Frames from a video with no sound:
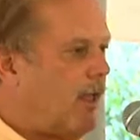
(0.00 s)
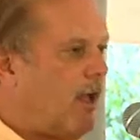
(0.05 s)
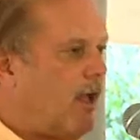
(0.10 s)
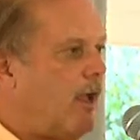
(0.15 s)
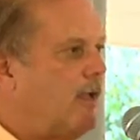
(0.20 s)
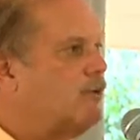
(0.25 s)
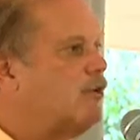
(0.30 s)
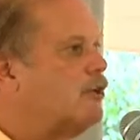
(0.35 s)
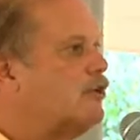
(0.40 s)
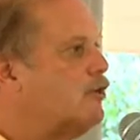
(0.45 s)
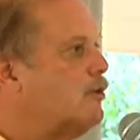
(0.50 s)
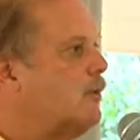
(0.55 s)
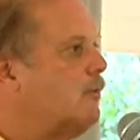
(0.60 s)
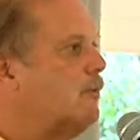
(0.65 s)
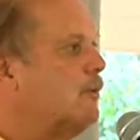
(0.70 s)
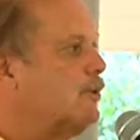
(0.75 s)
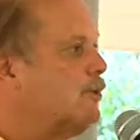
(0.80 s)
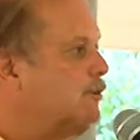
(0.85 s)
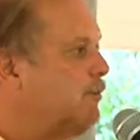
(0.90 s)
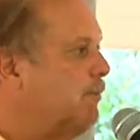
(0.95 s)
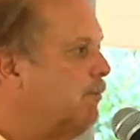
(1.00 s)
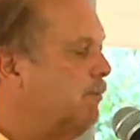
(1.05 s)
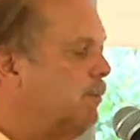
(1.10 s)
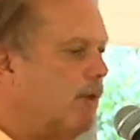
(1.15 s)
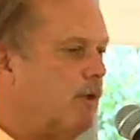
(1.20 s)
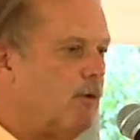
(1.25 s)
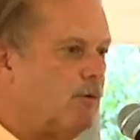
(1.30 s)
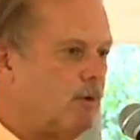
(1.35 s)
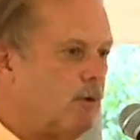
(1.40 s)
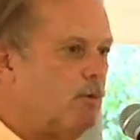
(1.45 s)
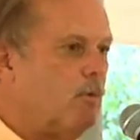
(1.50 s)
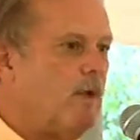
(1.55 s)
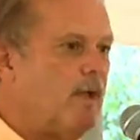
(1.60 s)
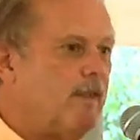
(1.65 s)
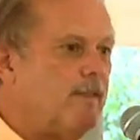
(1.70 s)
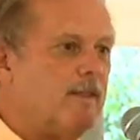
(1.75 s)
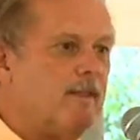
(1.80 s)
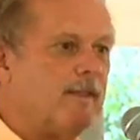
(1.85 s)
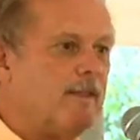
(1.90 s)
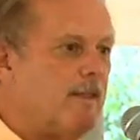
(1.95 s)
I just was blown
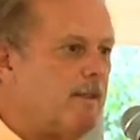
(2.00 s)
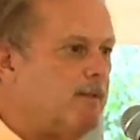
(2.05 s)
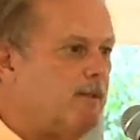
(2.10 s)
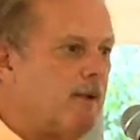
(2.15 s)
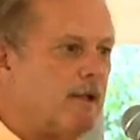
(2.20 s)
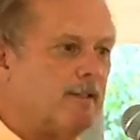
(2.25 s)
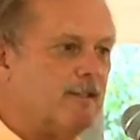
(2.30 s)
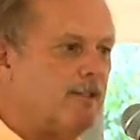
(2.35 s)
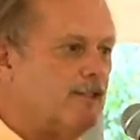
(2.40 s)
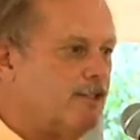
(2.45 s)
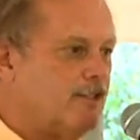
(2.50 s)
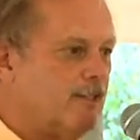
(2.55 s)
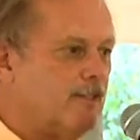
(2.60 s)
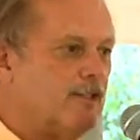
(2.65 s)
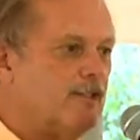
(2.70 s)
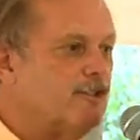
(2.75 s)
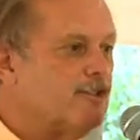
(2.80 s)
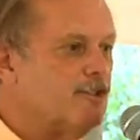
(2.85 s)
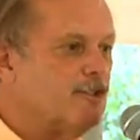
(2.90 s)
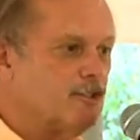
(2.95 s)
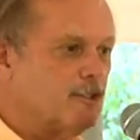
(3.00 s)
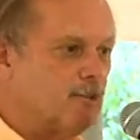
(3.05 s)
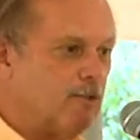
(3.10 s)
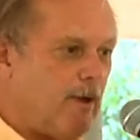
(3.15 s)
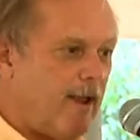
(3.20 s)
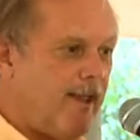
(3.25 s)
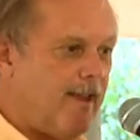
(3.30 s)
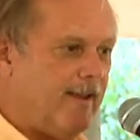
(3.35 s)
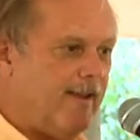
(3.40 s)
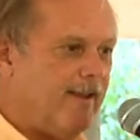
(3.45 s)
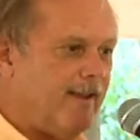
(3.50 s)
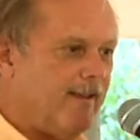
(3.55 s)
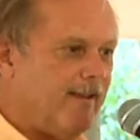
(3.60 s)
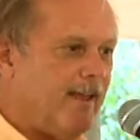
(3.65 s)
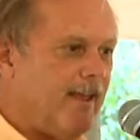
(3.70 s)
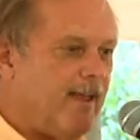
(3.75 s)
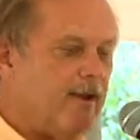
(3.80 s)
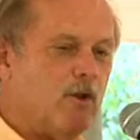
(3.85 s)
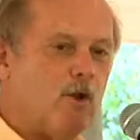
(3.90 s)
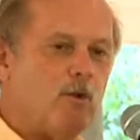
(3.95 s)
away. They came back and said, "This is great,"
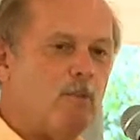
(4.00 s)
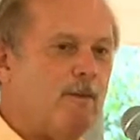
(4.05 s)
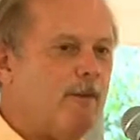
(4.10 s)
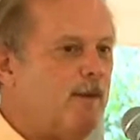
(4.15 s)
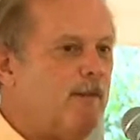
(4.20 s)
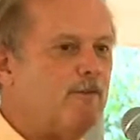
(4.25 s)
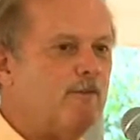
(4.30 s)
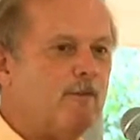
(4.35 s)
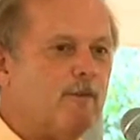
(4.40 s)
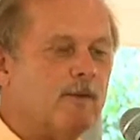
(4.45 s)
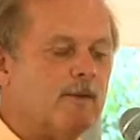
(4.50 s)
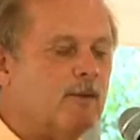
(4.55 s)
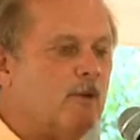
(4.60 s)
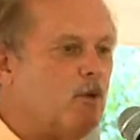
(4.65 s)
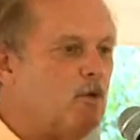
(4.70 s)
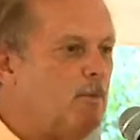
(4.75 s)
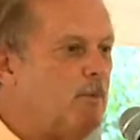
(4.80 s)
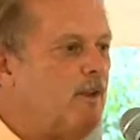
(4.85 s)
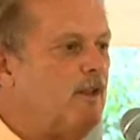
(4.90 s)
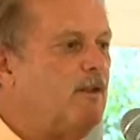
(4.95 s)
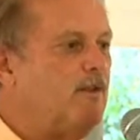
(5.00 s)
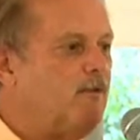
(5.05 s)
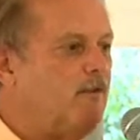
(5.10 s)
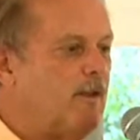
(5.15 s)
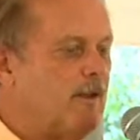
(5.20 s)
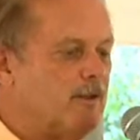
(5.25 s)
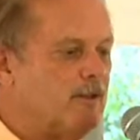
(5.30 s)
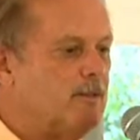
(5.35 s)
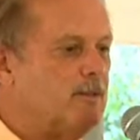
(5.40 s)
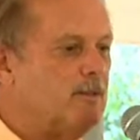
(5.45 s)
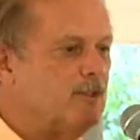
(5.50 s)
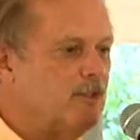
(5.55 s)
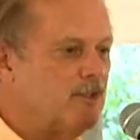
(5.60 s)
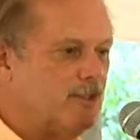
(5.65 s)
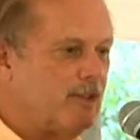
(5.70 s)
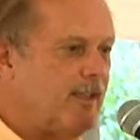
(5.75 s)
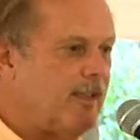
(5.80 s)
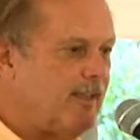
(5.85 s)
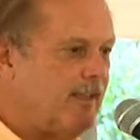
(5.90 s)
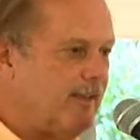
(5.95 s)
and nobody found a
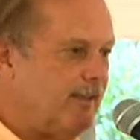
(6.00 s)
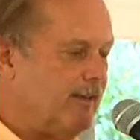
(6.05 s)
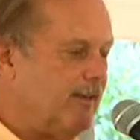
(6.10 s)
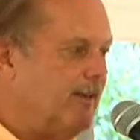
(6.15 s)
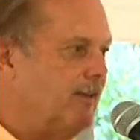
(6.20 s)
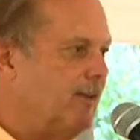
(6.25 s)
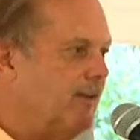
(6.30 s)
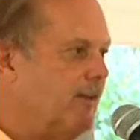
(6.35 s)
mistake in it.